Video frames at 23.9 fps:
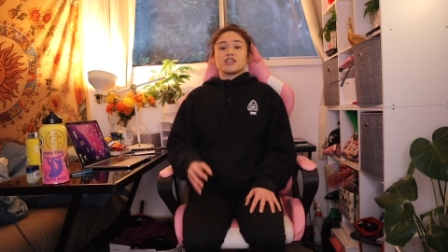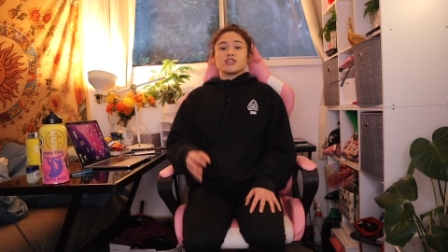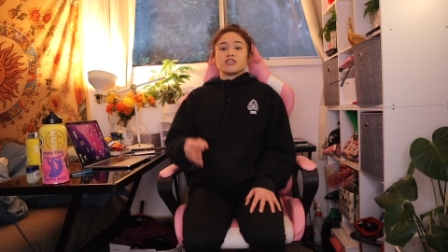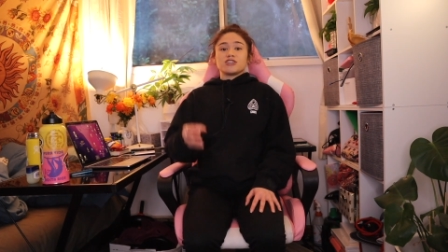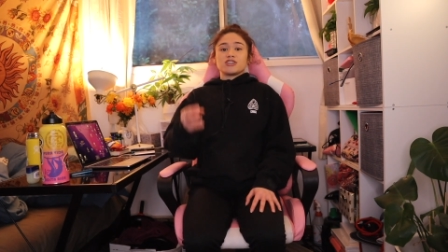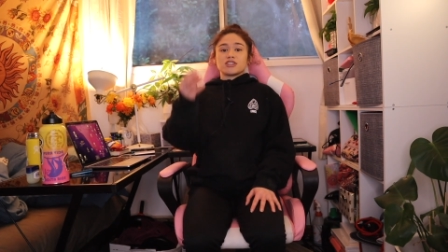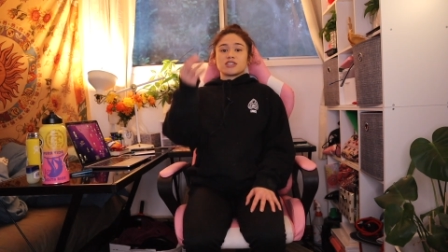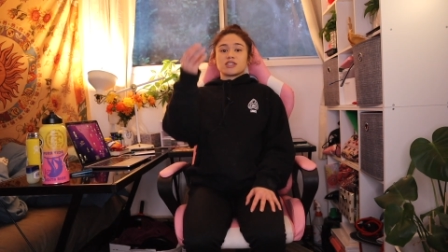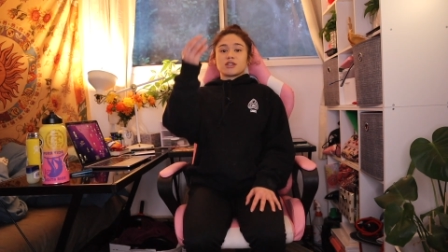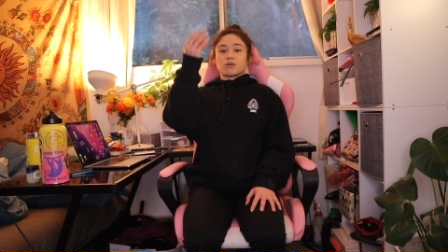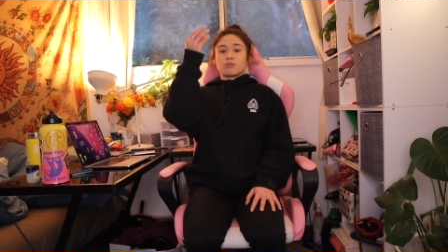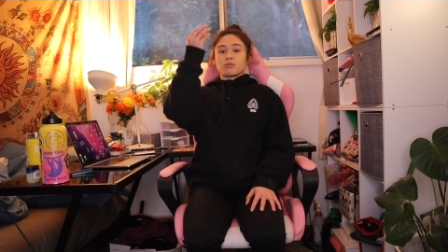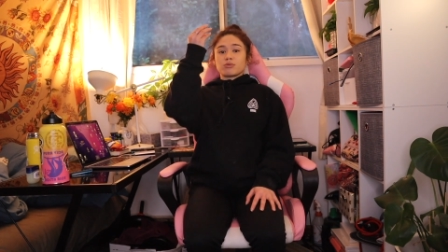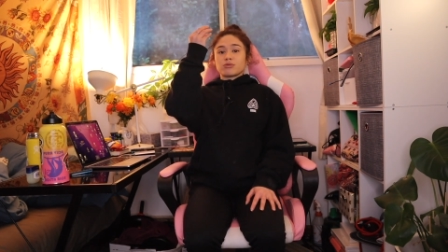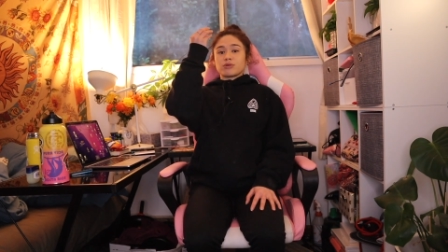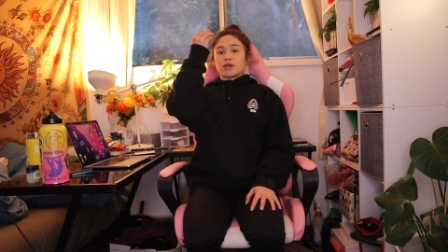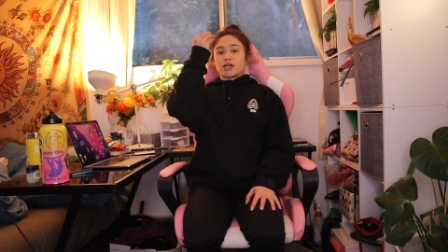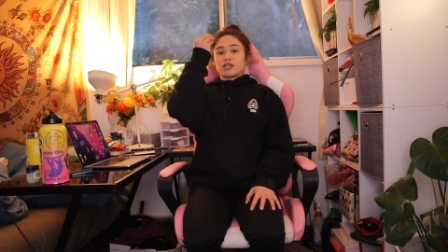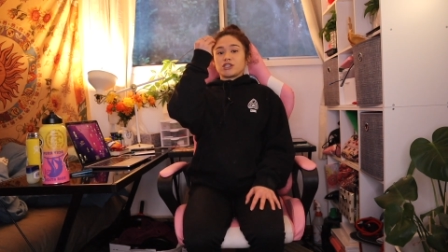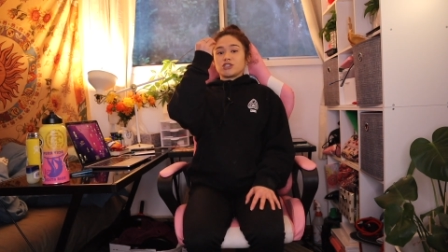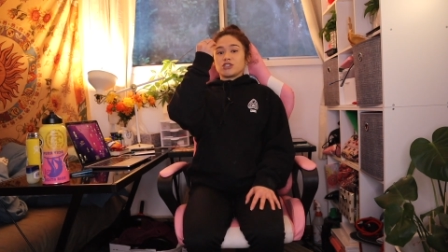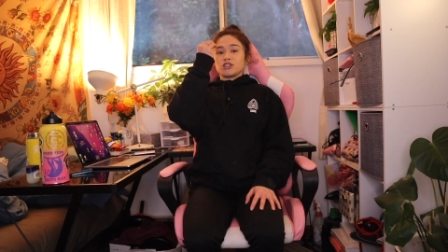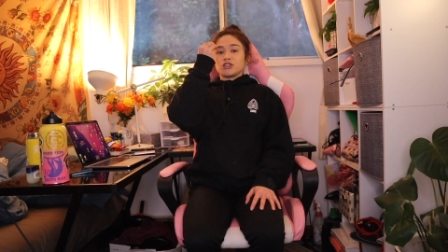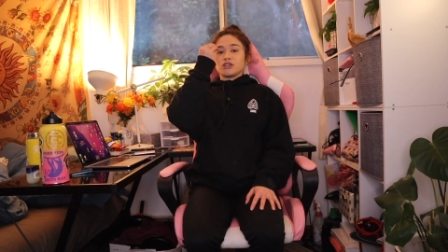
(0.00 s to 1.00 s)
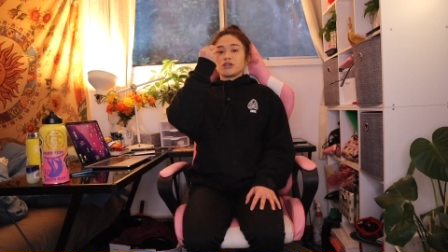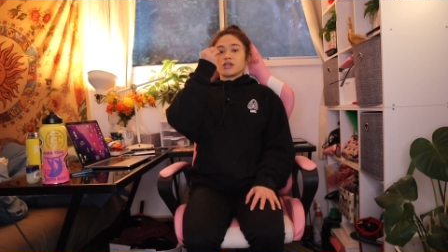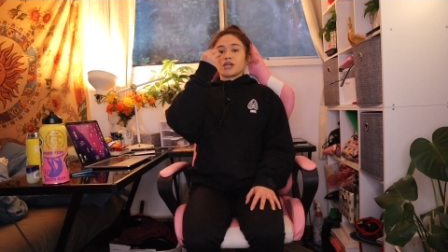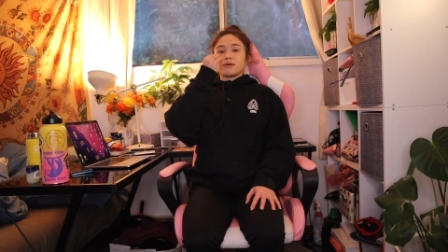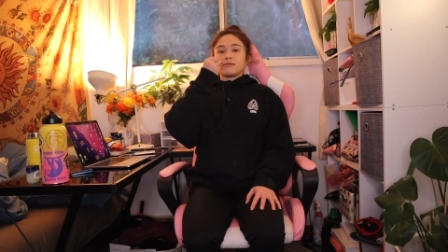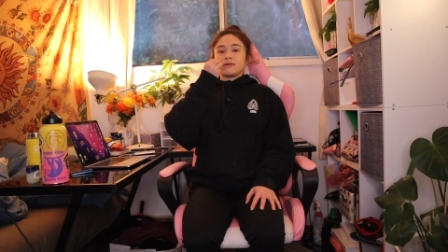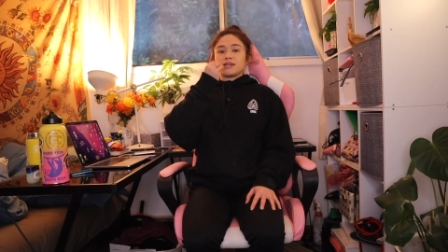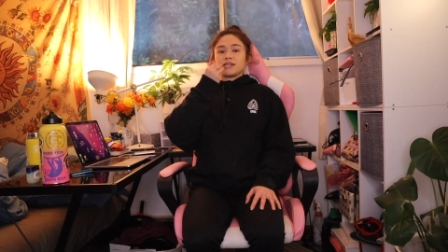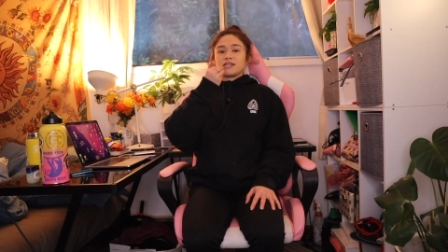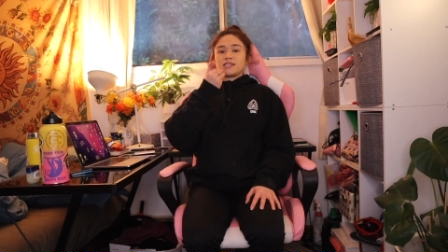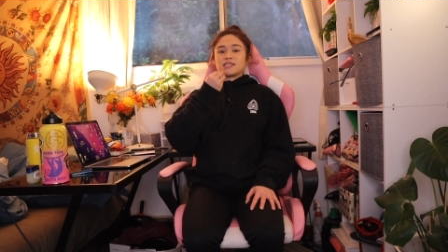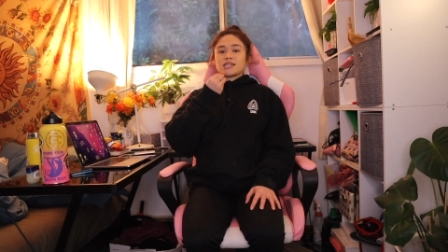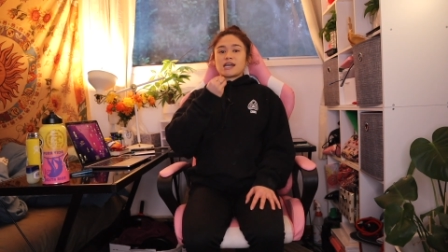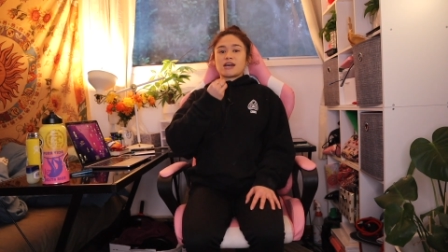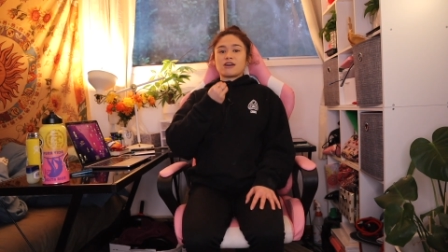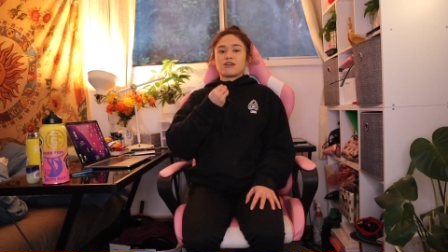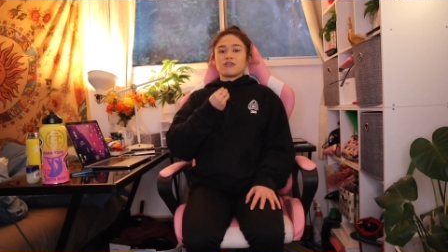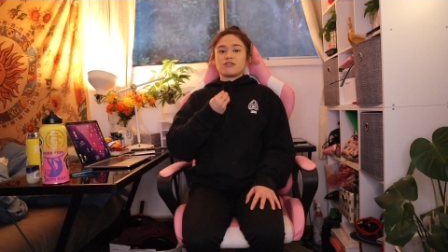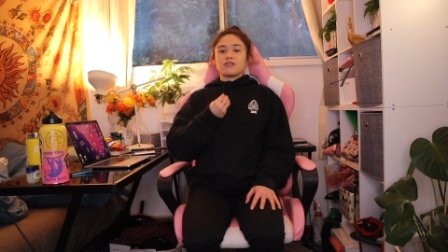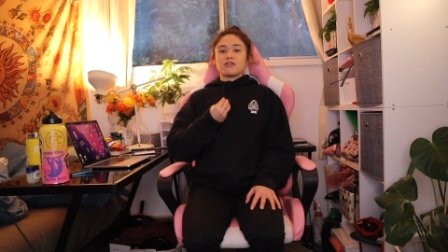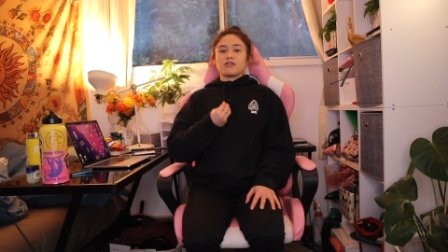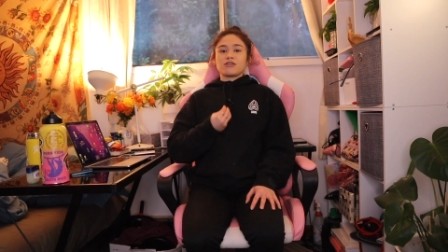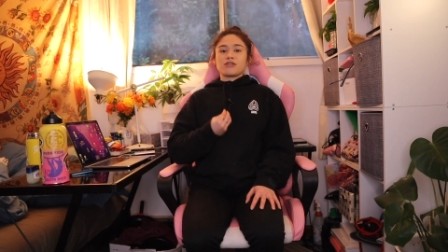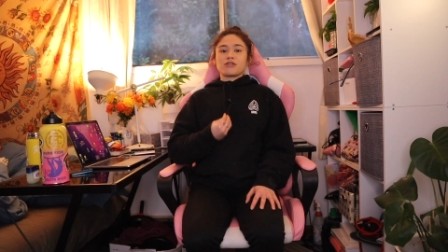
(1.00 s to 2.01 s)
just the pressure coming
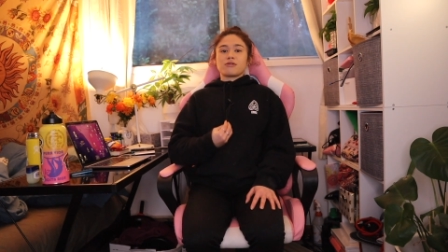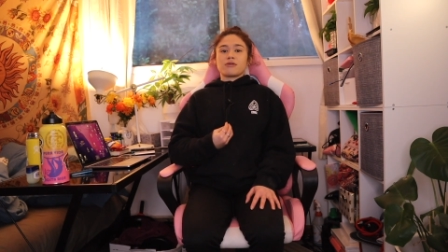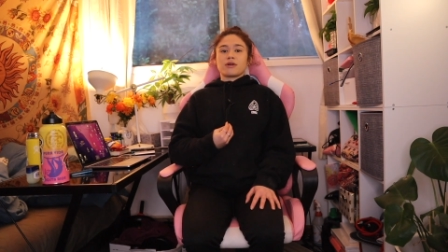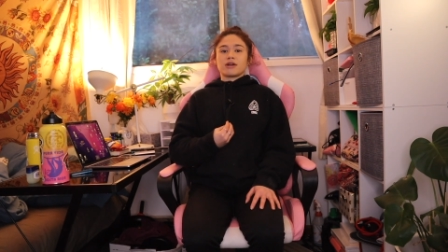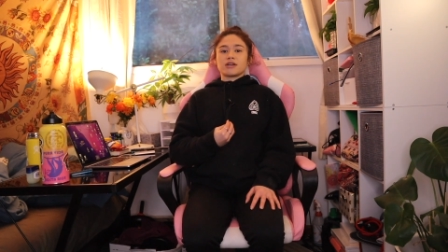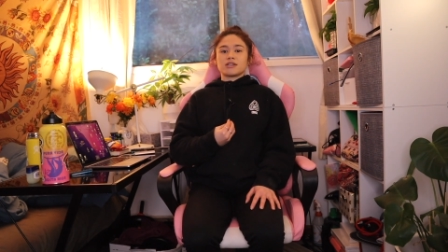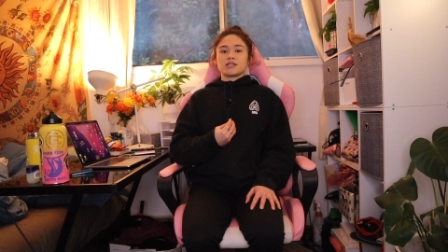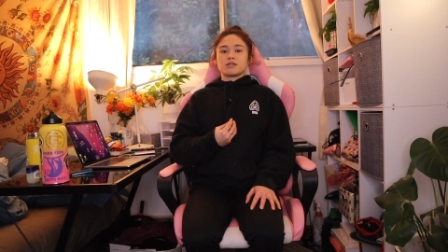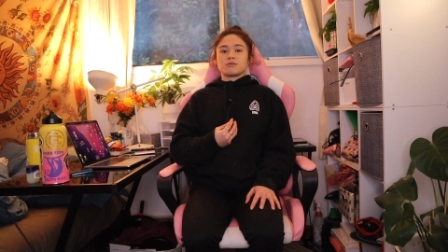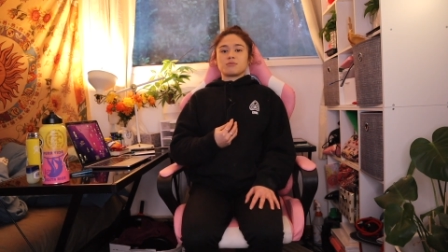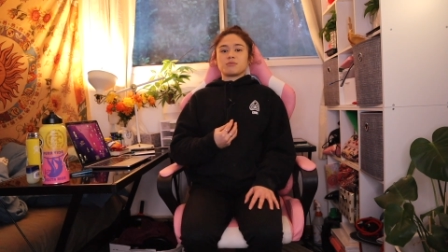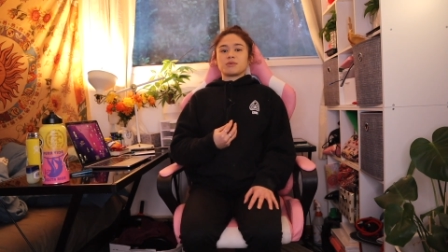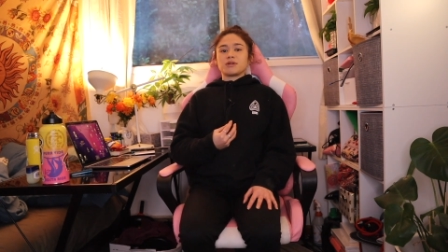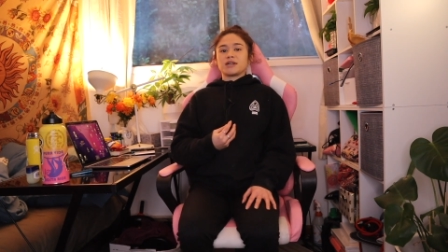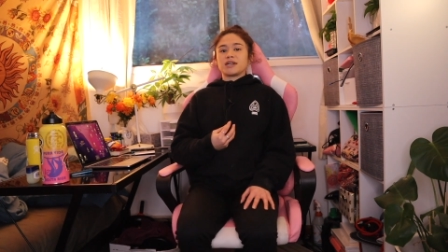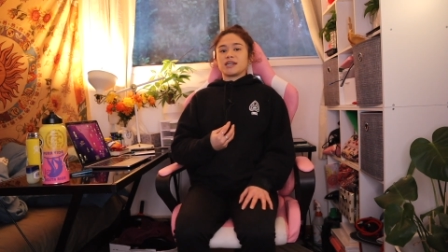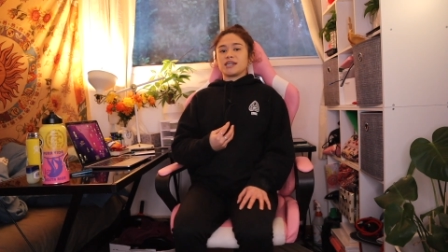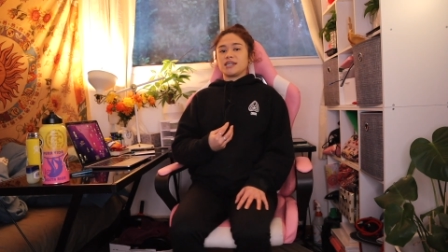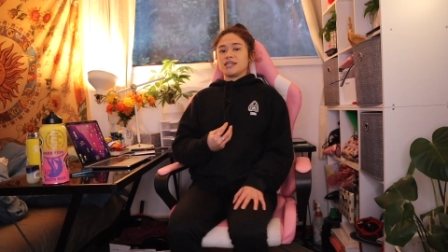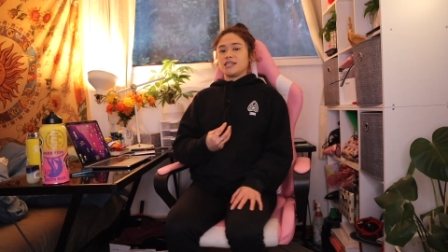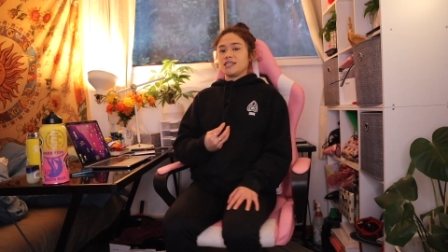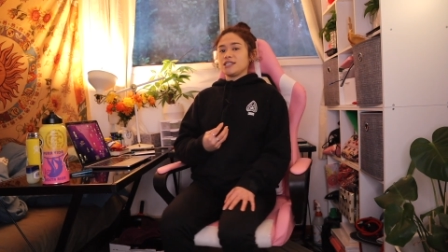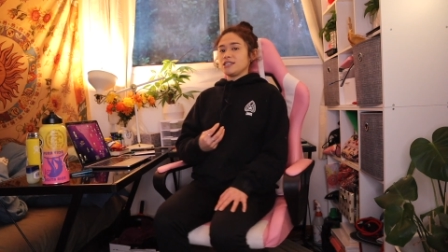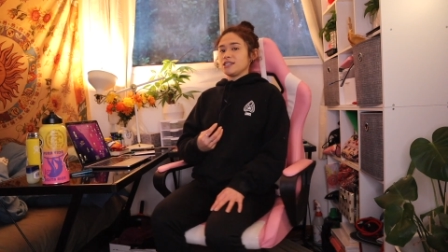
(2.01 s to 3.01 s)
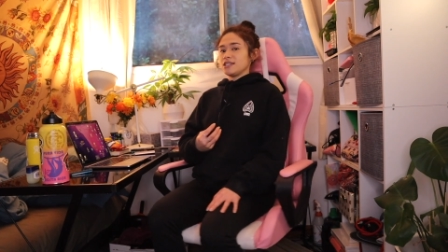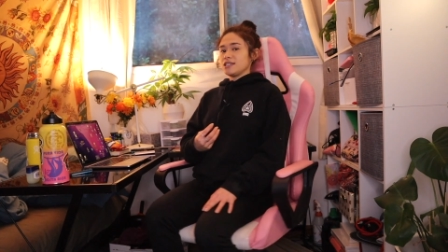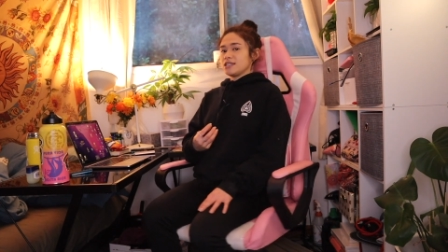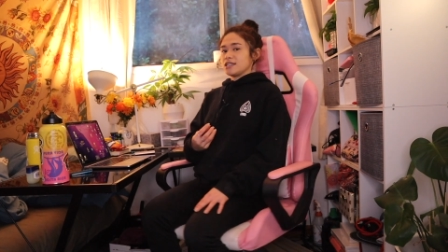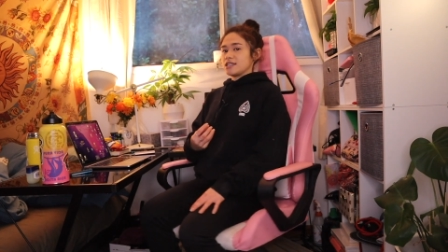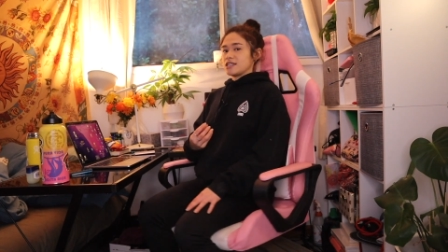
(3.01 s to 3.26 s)
down through our spine